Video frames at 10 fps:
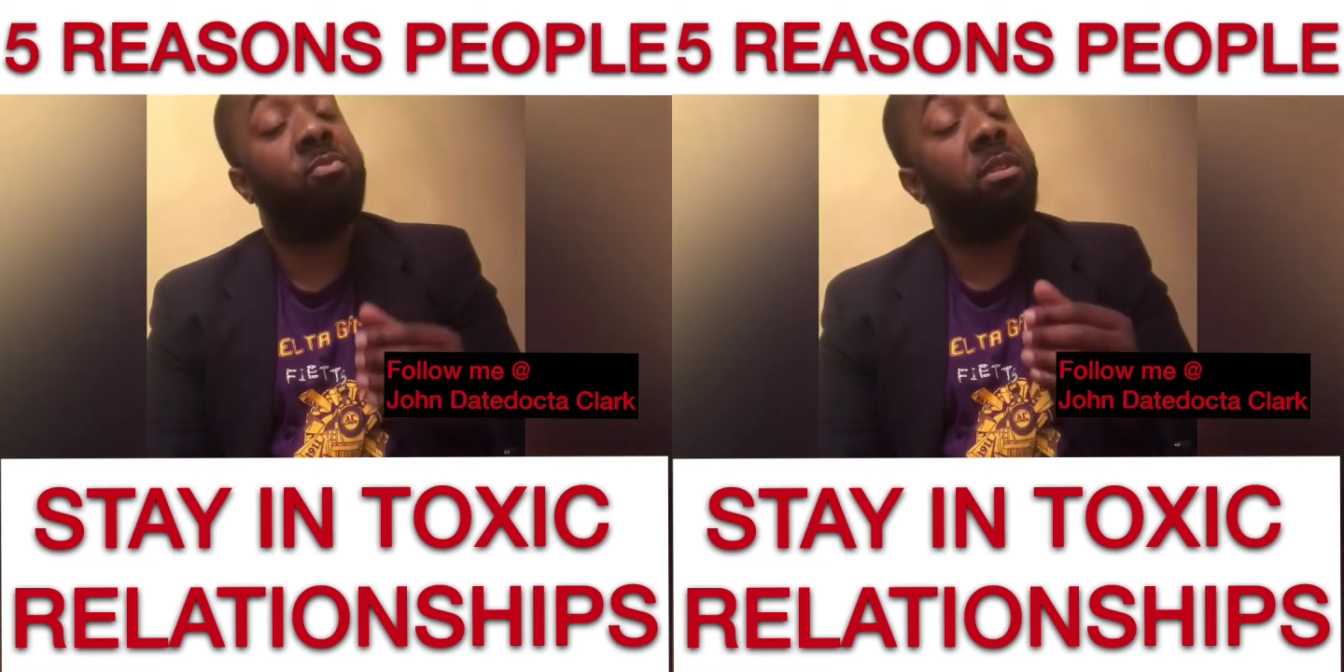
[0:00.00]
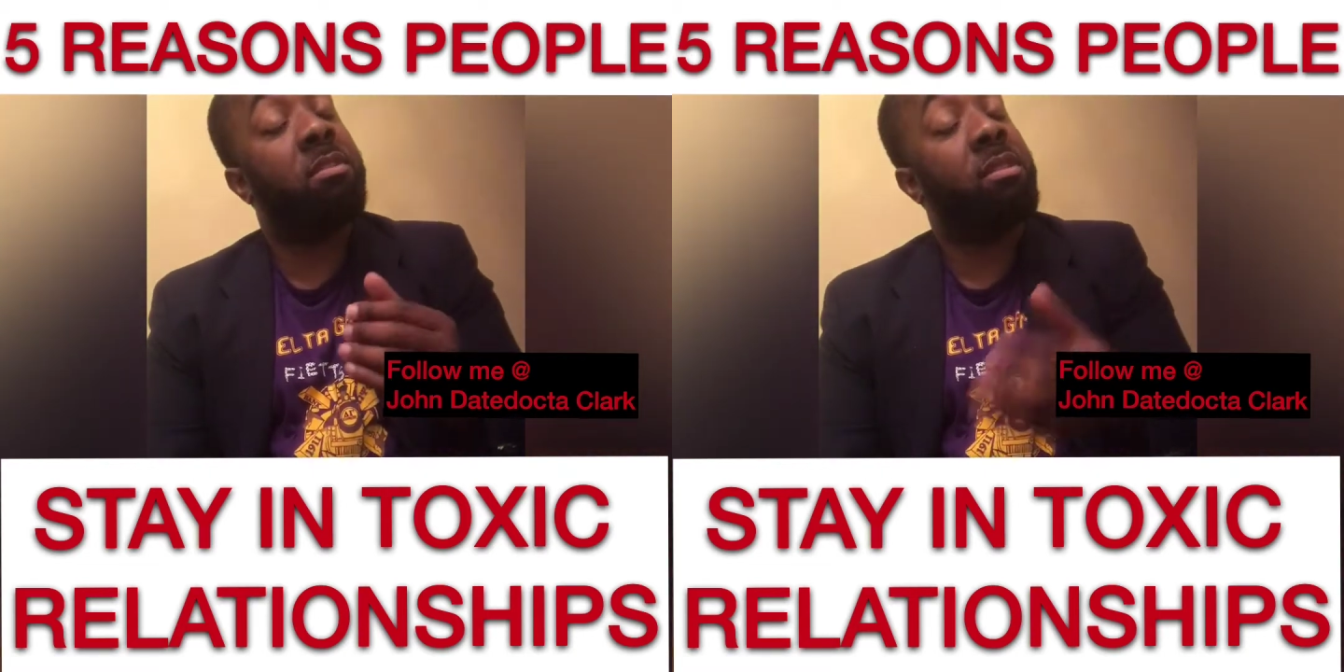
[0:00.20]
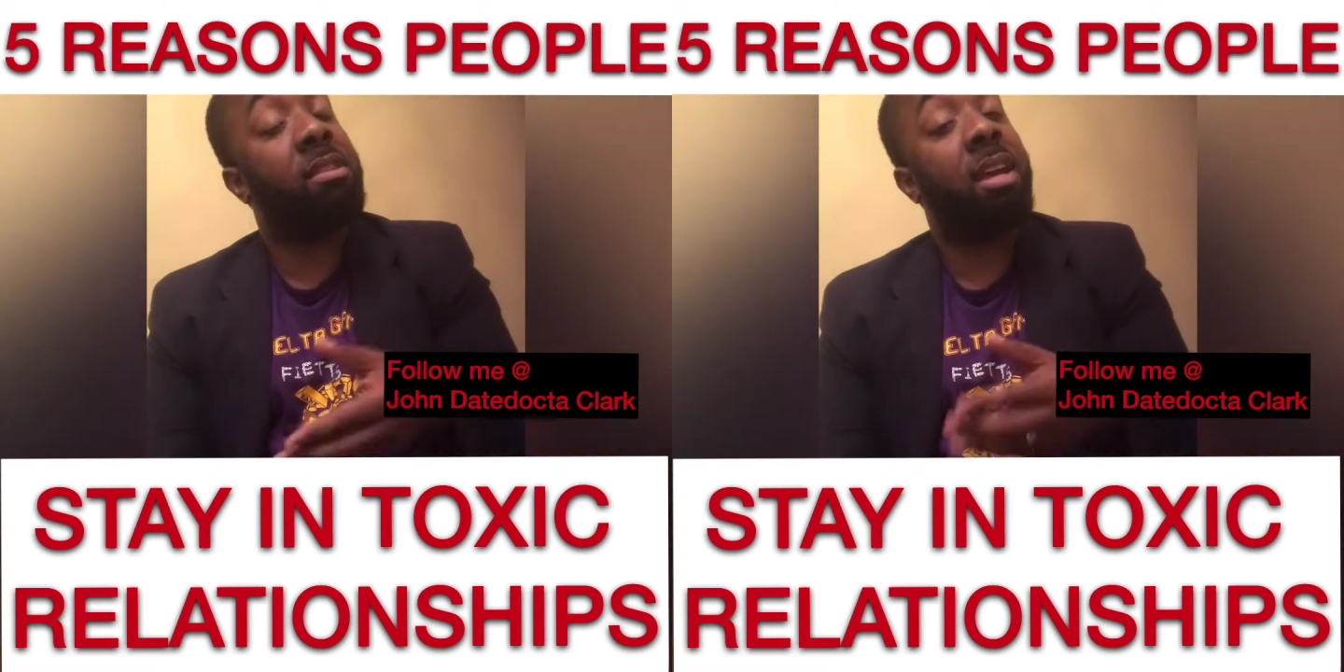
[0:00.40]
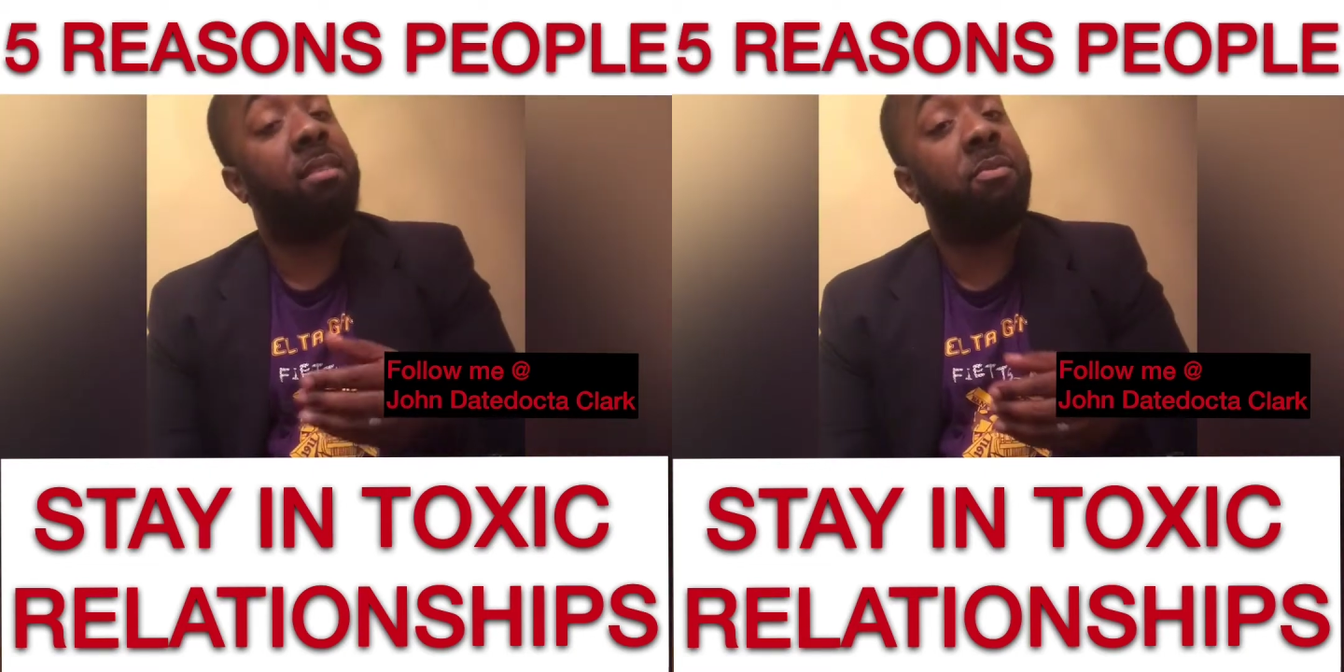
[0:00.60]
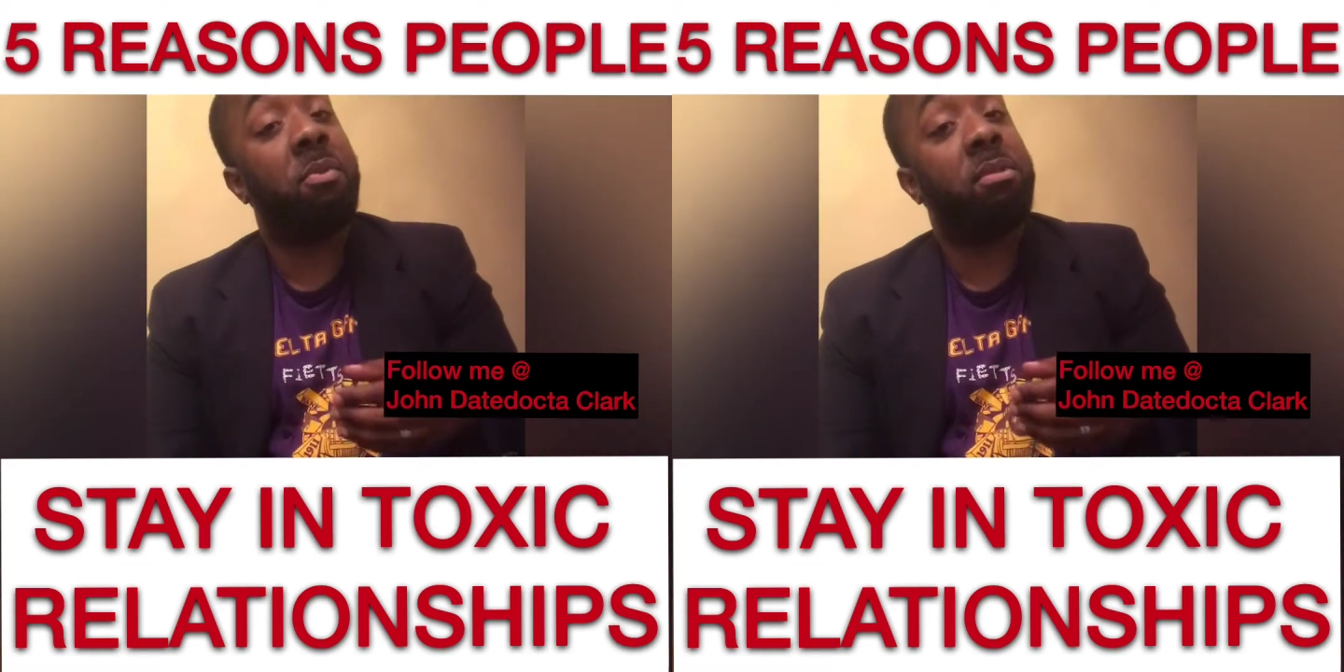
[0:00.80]
we decide
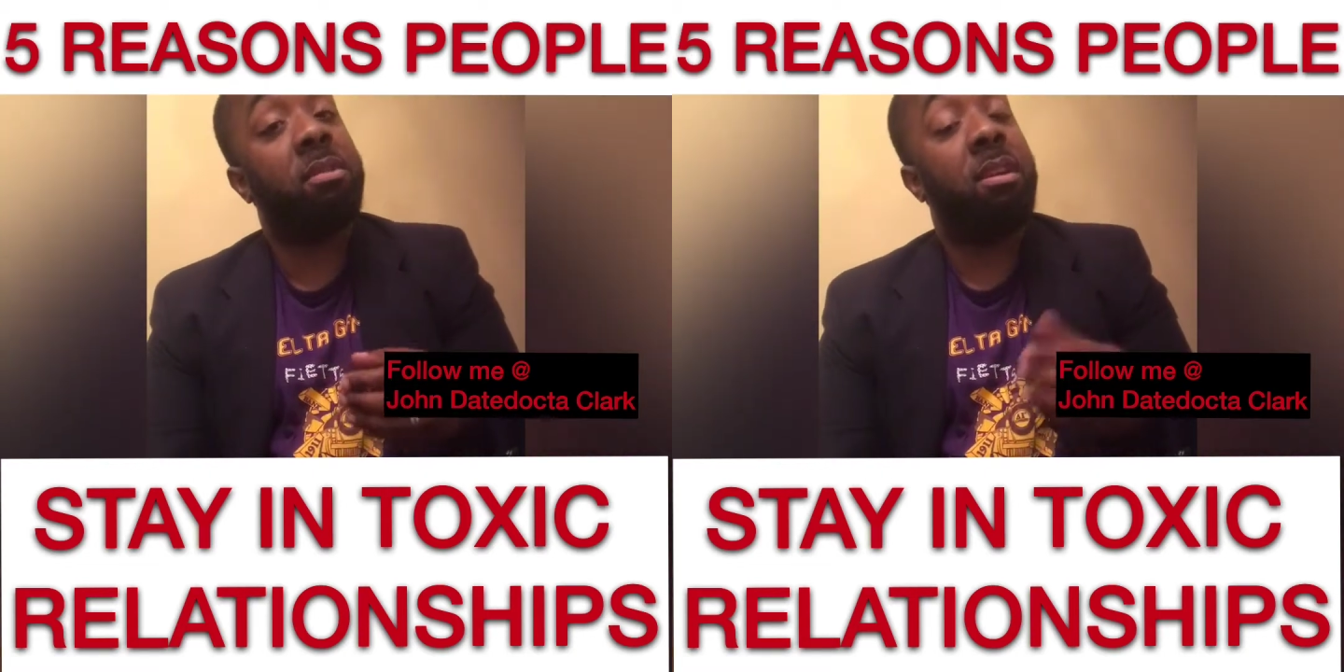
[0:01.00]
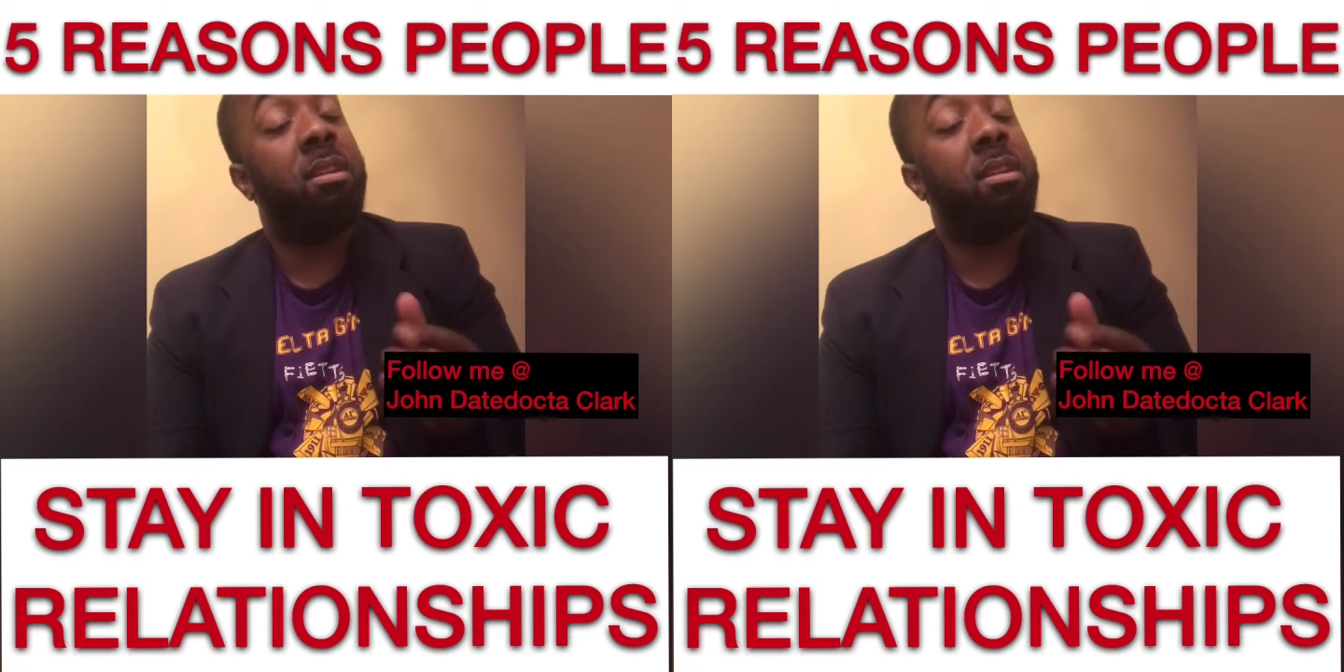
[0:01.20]
to divorce